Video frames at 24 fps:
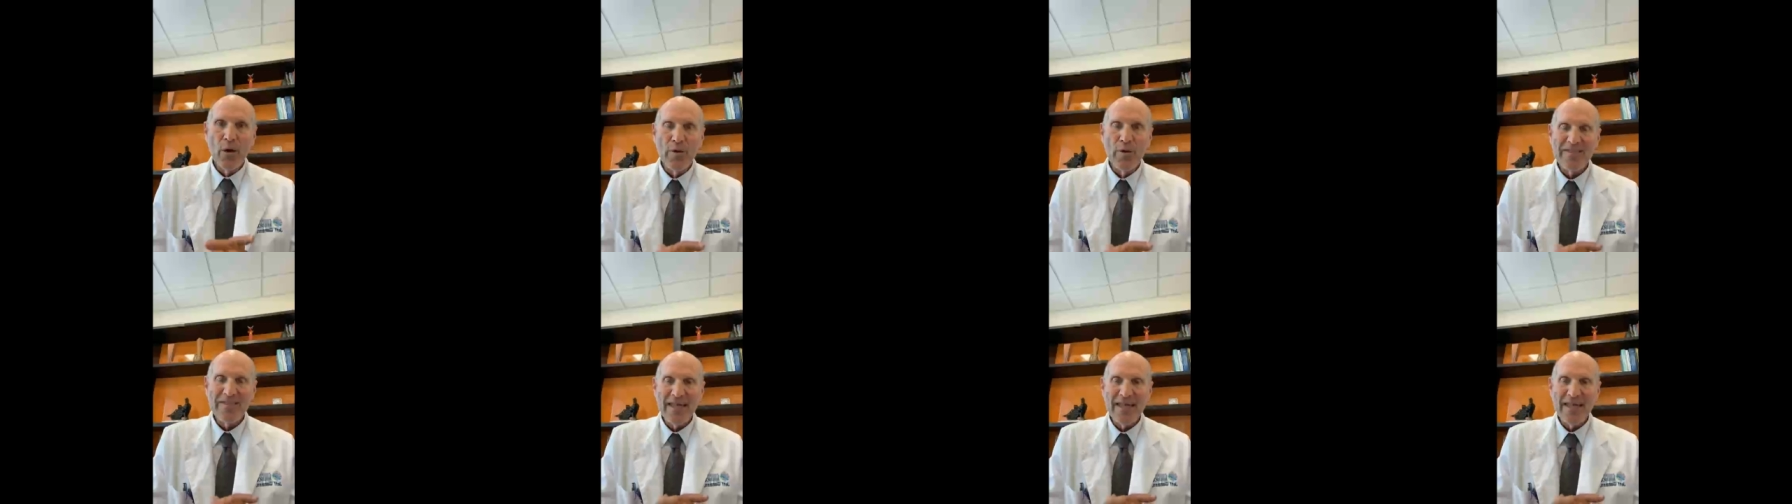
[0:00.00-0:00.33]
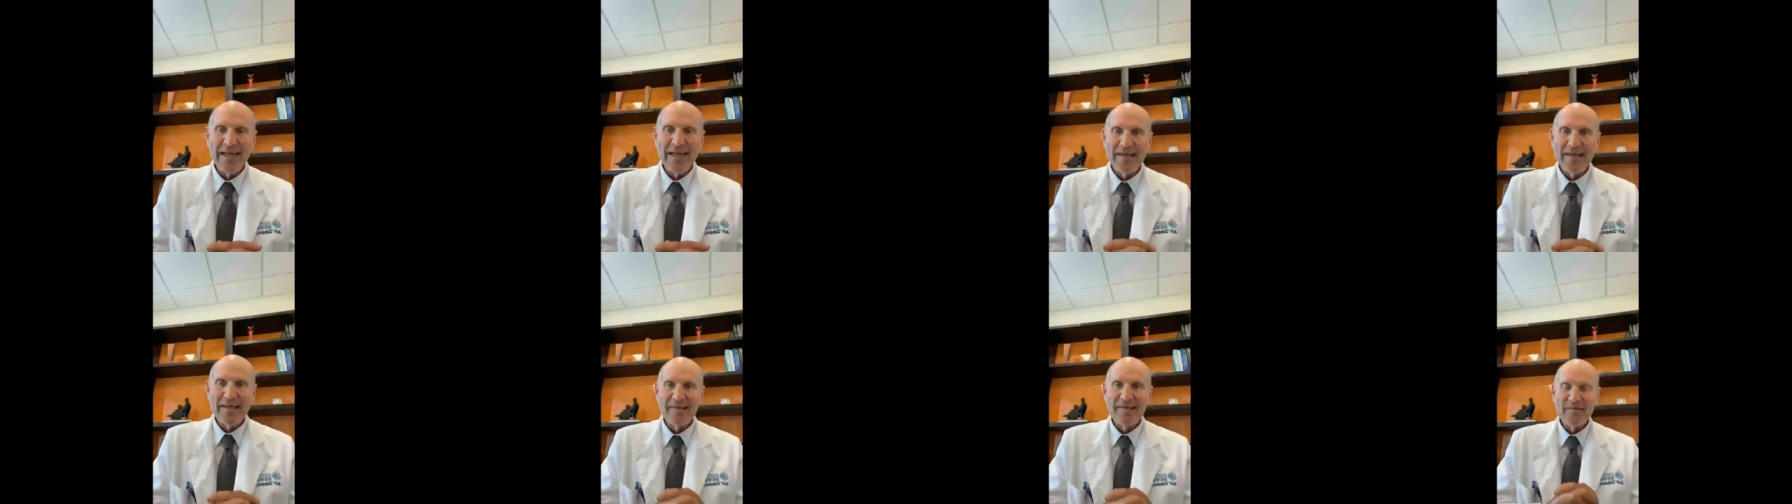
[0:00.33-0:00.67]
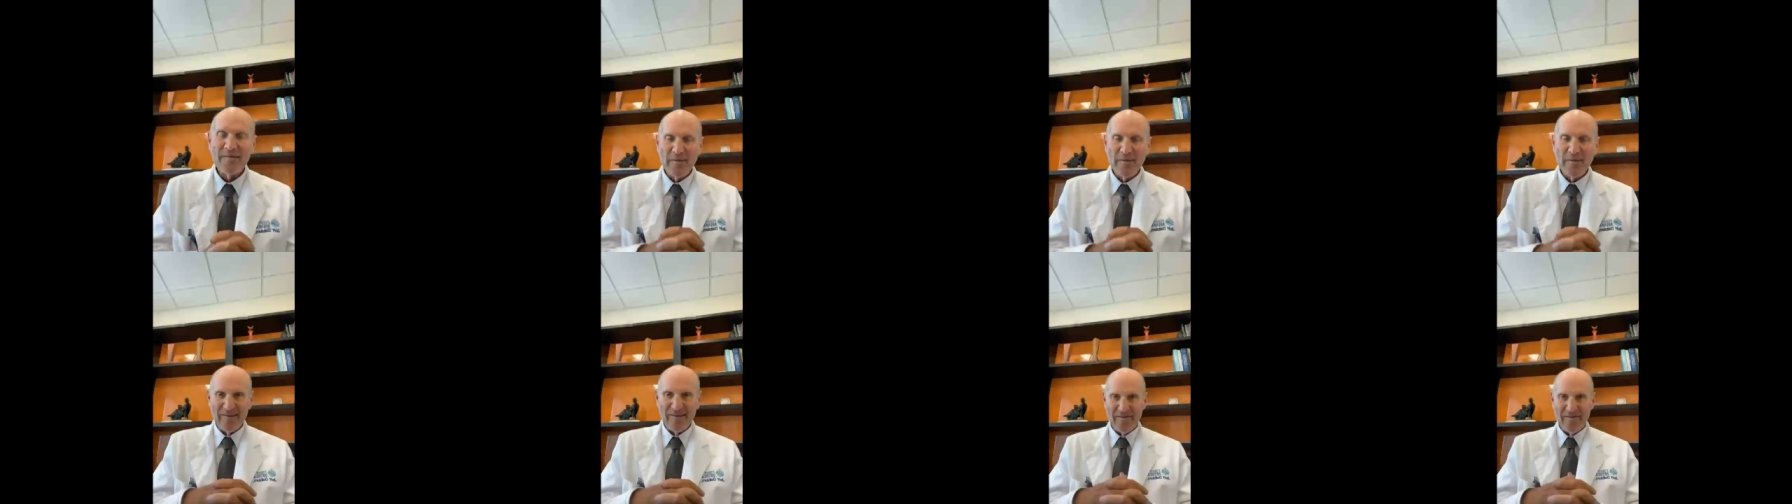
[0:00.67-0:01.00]
with a
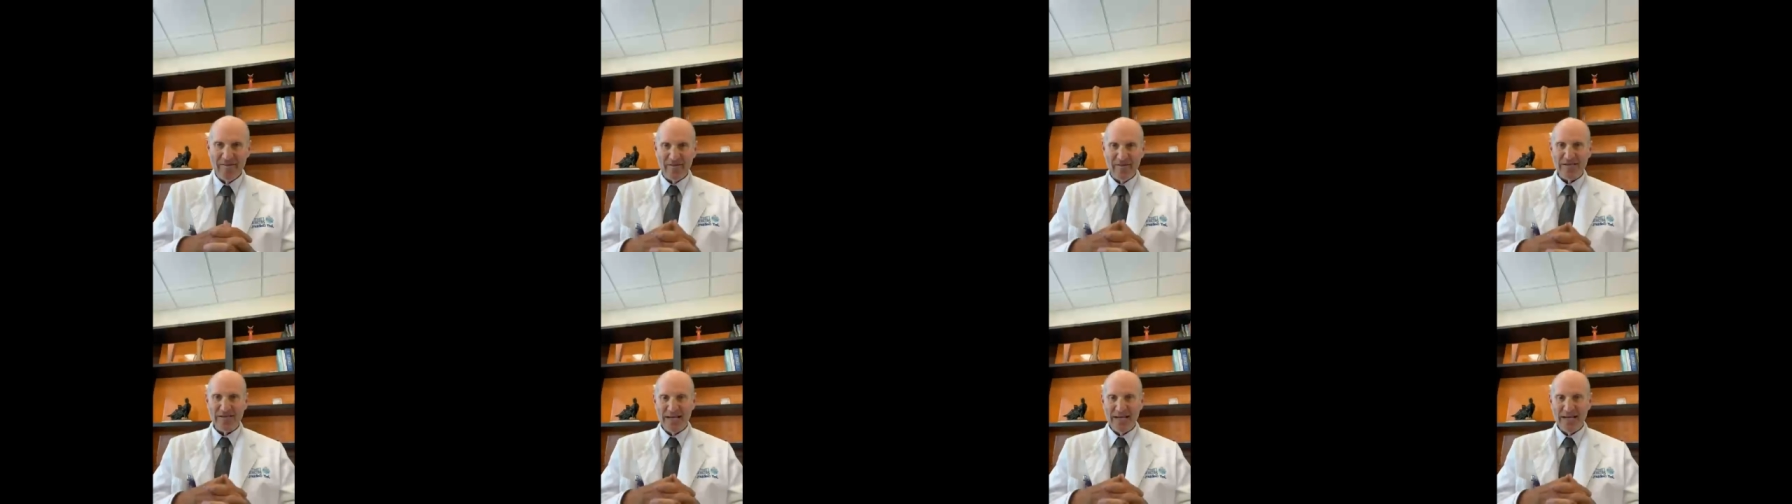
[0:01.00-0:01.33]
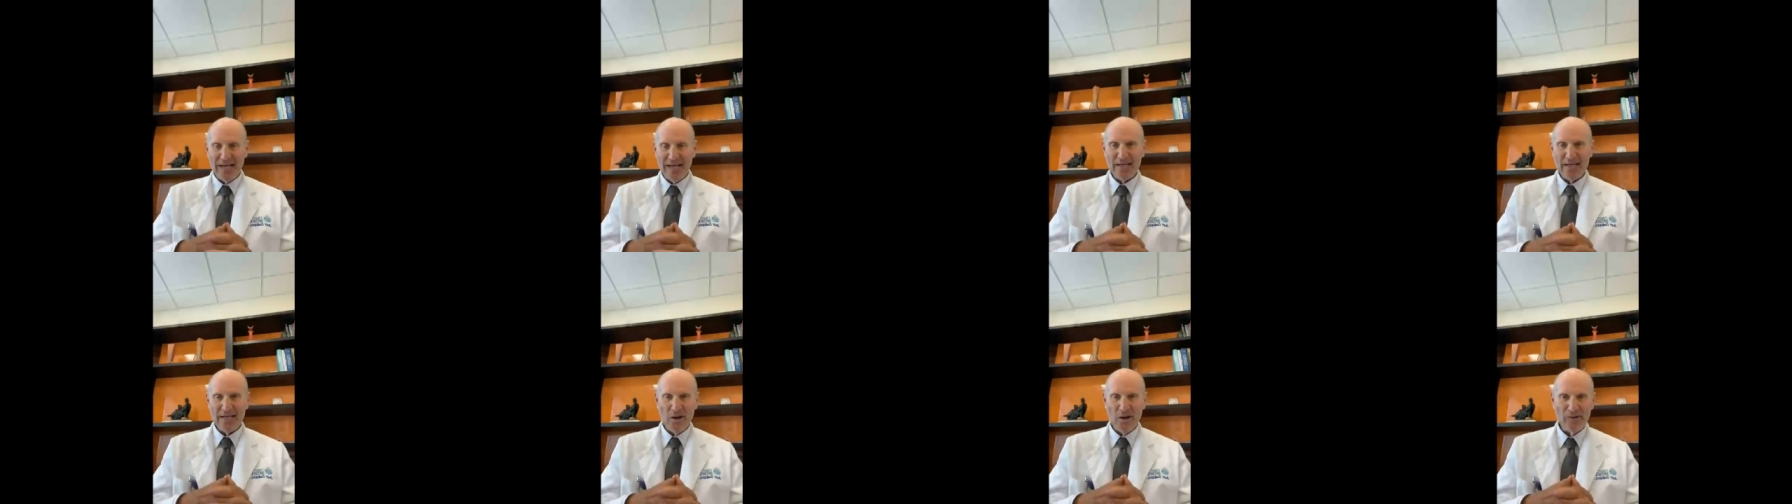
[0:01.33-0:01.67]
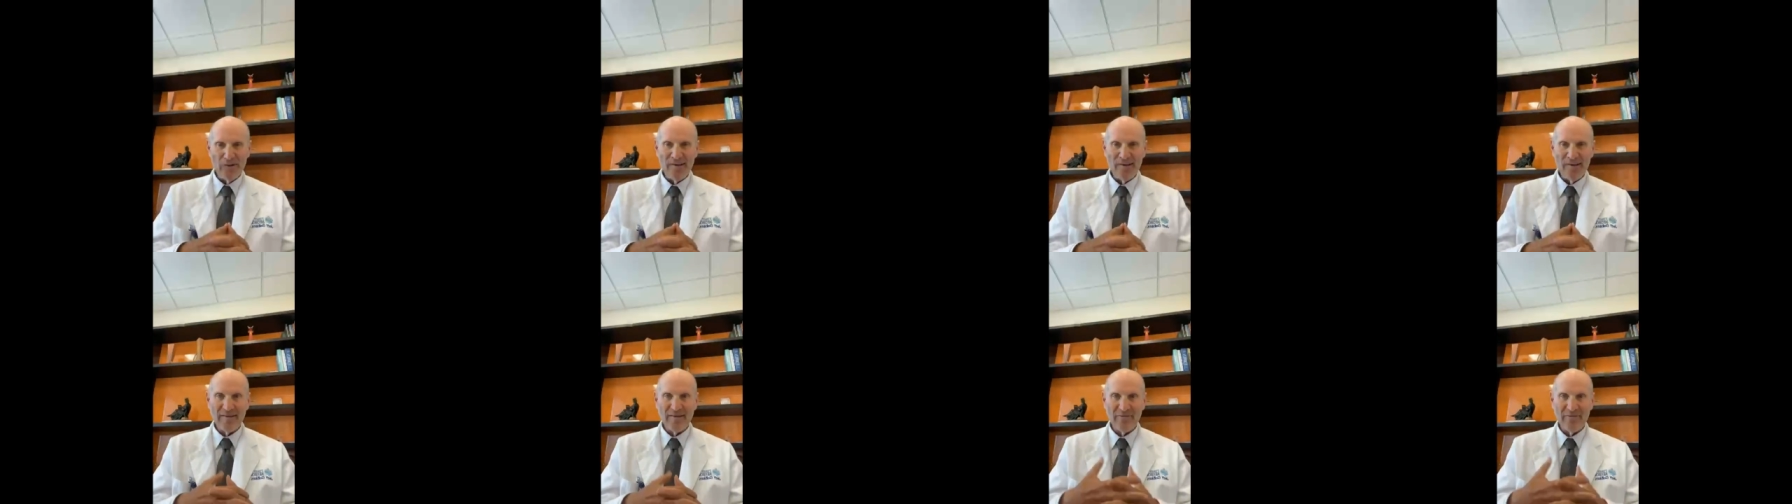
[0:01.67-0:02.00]
specific
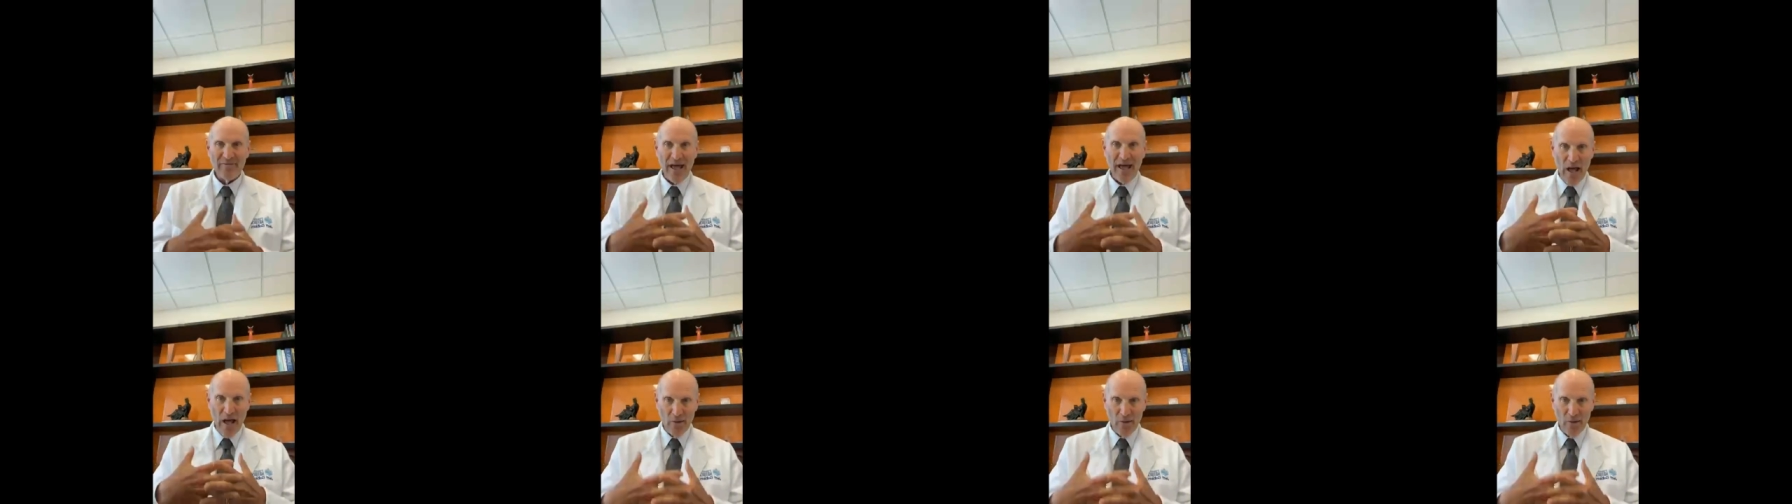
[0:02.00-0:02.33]
diagnosis of